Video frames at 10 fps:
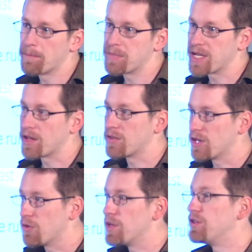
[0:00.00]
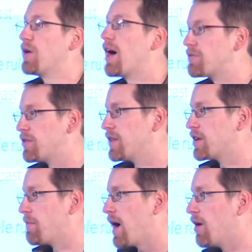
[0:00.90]
Because we do have to
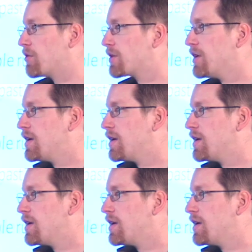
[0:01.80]
think about